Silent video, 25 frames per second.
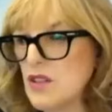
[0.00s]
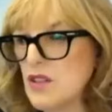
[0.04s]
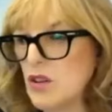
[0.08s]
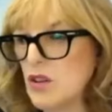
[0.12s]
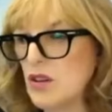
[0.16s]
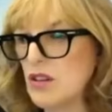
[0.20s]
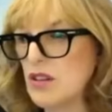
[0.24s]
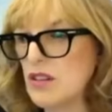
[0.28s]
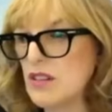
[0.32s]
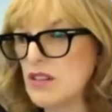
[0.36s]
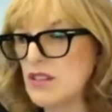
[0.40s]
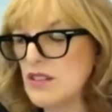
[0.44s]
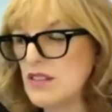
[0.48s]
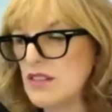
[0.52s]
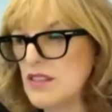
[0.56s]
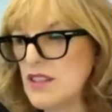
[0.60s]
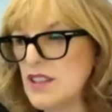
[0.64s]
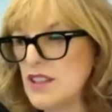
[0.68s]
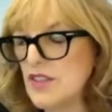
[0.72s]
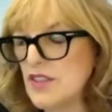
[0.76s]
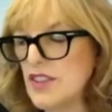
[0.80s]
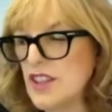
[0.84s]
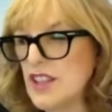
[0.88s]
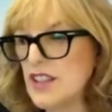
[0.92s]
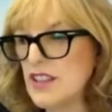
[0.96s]
or
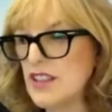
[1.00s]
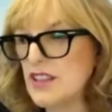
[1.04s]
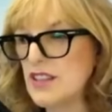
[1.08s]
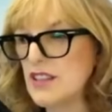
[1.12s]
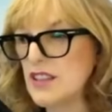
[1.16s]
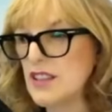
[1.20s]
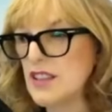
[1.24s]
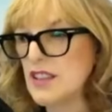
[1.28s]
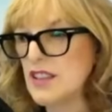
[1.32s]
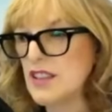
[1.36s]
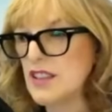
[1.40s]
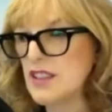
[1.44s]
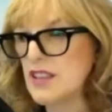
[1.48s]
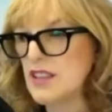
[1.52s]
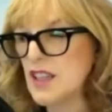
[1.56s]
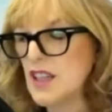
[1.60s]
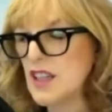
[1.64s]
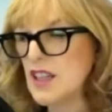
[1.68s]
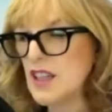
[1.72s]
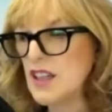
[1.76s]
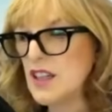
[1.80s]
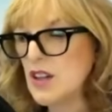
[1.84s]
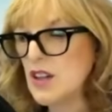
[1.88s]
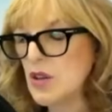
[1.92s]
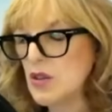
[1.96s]
living in
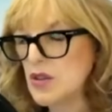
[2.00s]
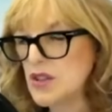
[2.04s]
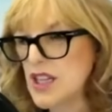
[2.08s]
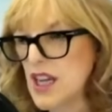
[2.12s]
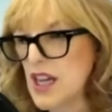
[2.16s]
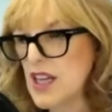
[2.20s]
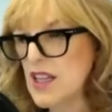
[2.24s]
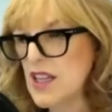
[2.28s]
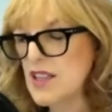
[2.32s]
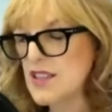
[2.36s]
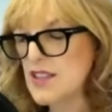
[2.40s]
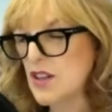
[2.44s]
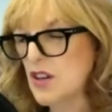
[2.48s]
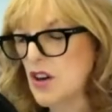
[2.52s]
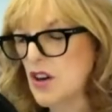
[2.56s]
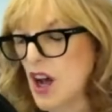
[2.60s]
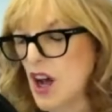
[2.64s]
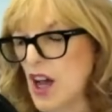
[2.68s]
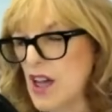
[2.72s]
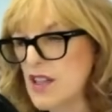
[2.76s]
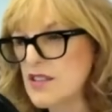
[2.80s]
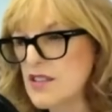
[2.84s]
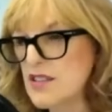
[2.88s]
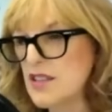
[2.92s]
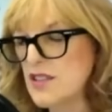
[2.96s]
hotels or
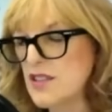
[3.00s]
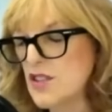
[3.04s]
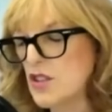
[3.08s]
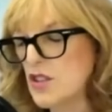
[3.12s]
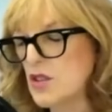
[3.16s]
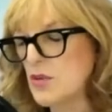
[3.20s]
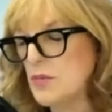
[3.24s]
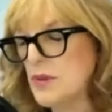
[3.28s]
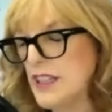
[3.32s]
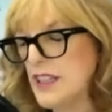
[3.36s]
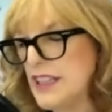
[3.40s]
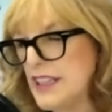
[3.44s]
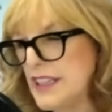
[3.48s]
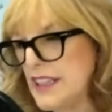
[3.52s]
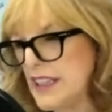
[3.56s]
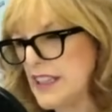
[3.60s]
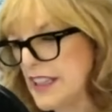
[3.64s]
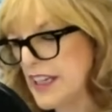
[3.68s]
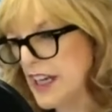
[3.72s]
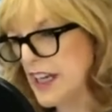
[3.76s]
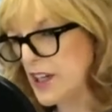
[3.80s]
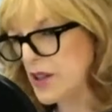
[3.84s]
hostels or completely